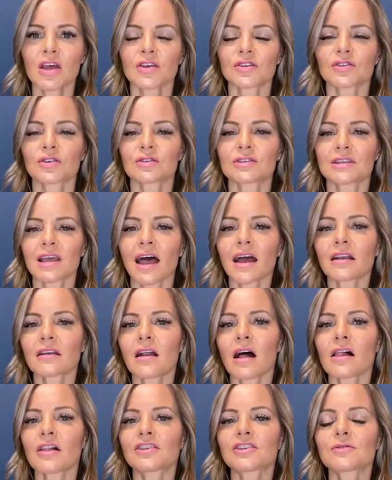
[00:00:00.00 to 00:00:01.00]
So
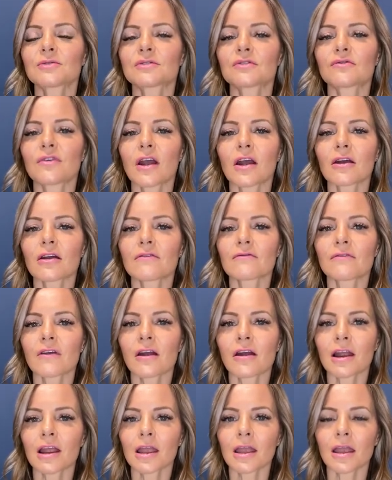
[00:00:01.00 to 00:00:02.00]
technology was very,
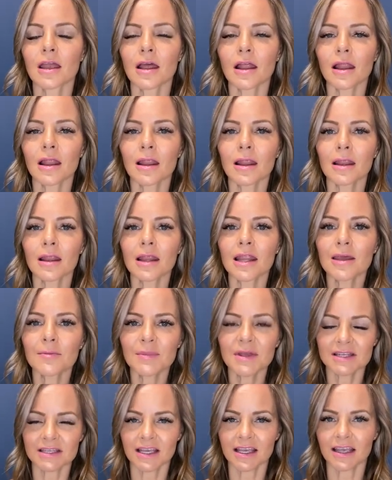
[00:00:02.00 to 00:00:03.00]
very
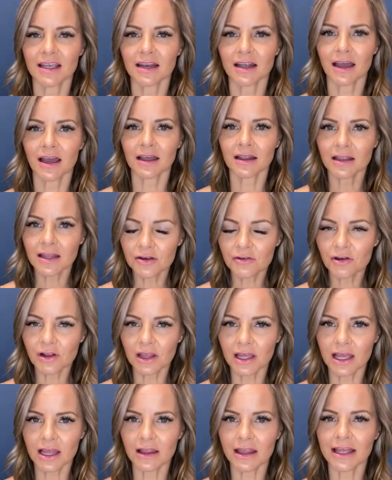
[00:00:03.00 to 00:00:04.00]
limited. I
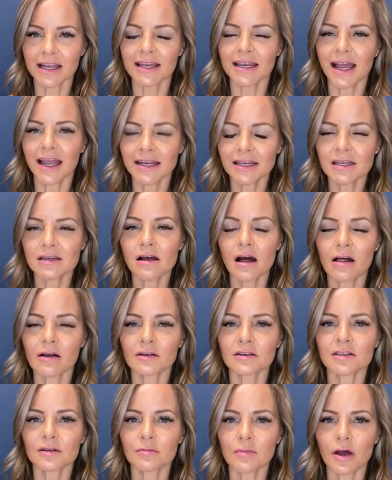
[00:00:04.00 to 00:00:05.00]
literally, like
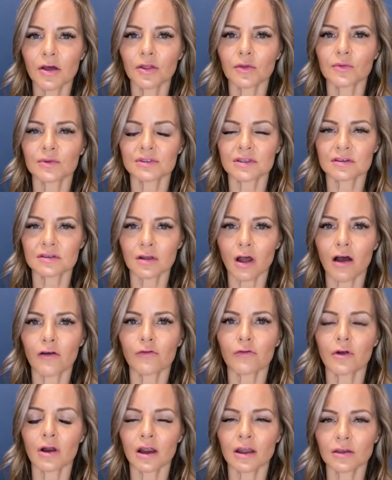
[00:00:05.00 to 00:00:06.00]
$90 a month was the
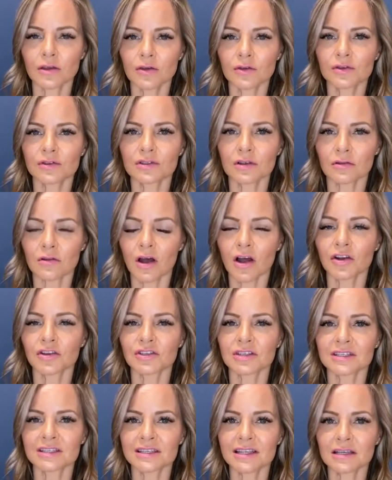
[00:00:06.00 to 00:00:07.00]
software I used to
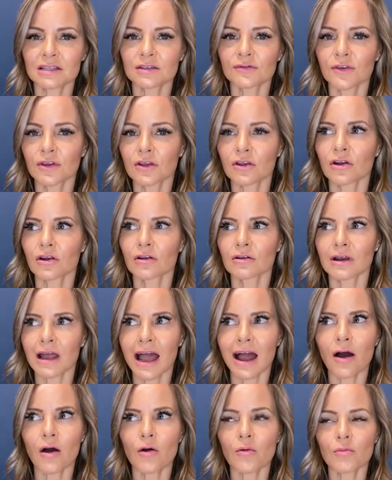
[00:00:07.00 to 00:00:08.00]
launch a 6-figure,
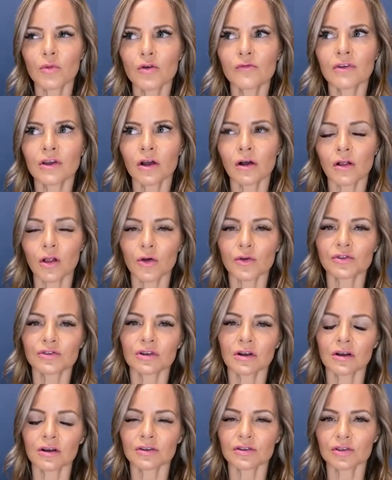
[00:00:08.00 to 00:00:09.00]
now moving
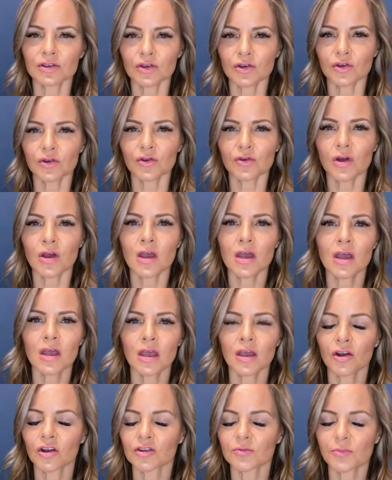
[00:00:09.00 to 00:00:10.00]
closer to,
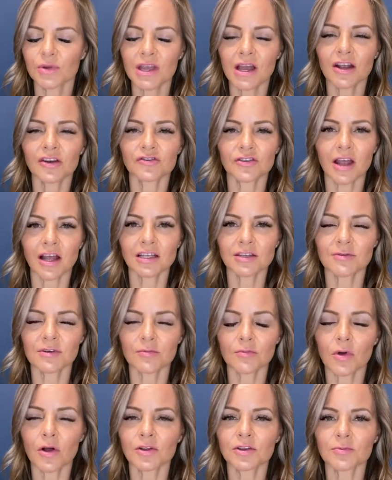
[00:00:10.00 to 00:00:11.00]
it'll be on track to be a
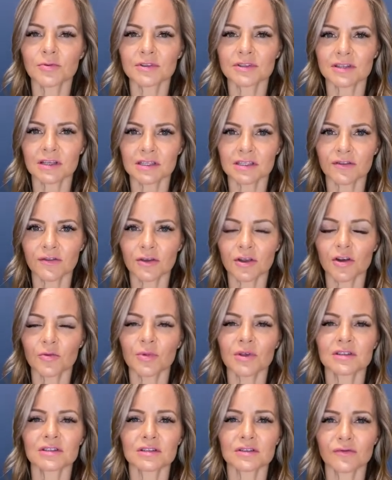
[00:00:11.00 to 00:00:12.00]
multiple 6-figure
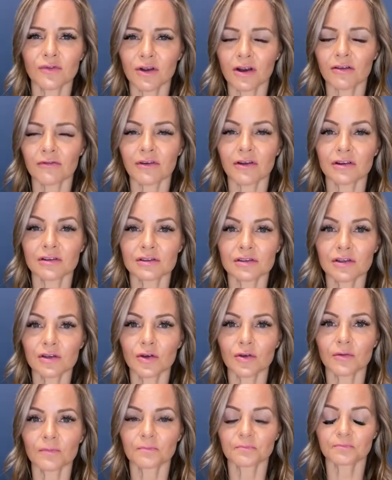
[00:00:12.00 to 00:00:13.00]
business very, very
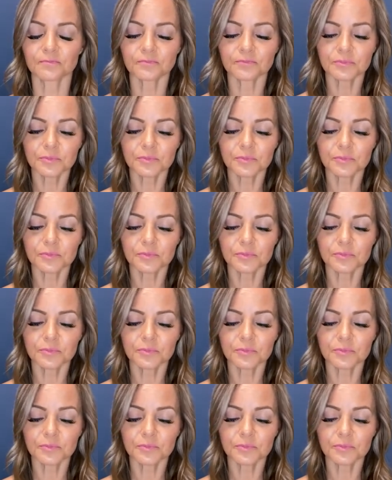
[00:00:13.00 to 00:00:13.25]
soon.